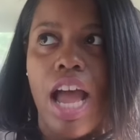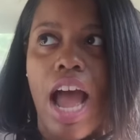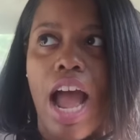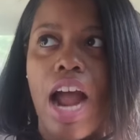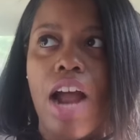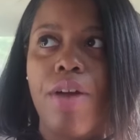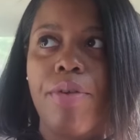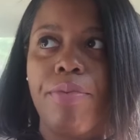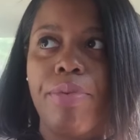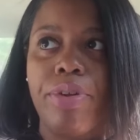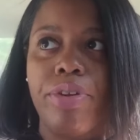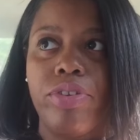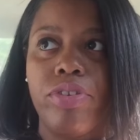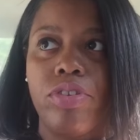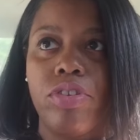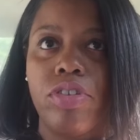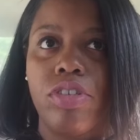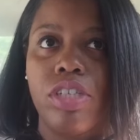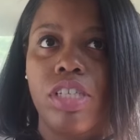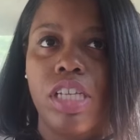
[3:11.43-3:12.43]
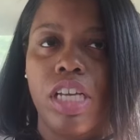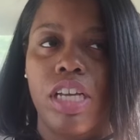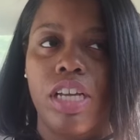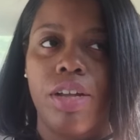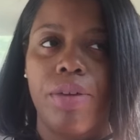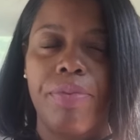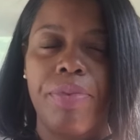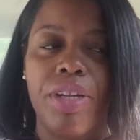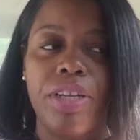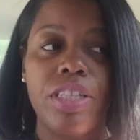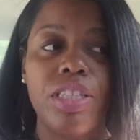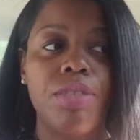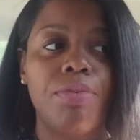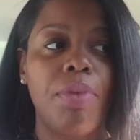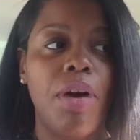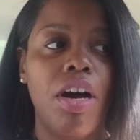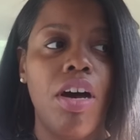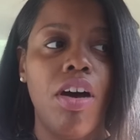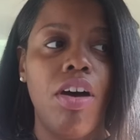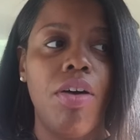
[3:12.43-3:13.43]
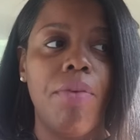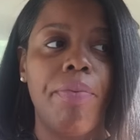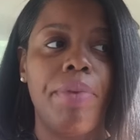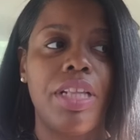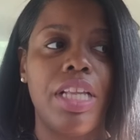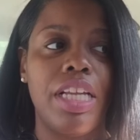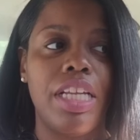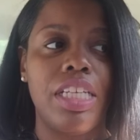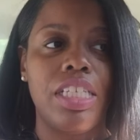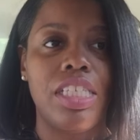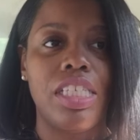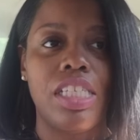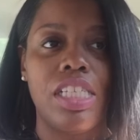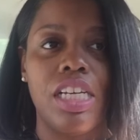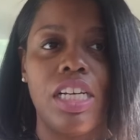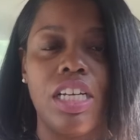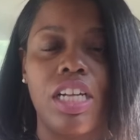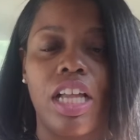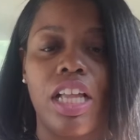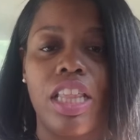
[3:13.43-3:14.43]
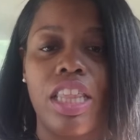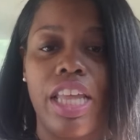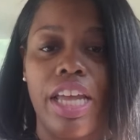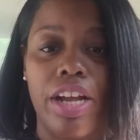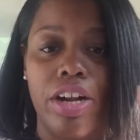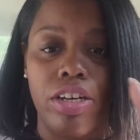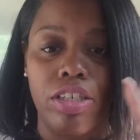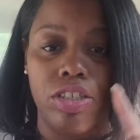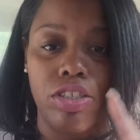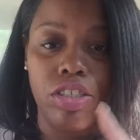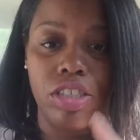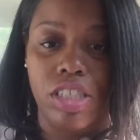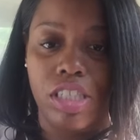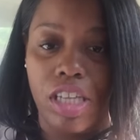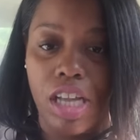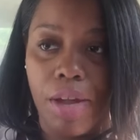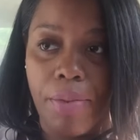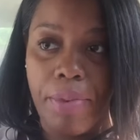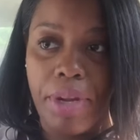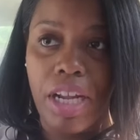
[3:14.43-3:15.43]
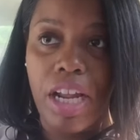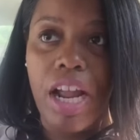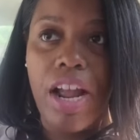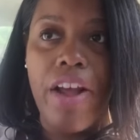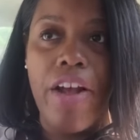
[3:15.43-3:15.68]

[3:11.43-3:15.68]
Iron pills, they're small, but they get stuck. They hurt your stomach.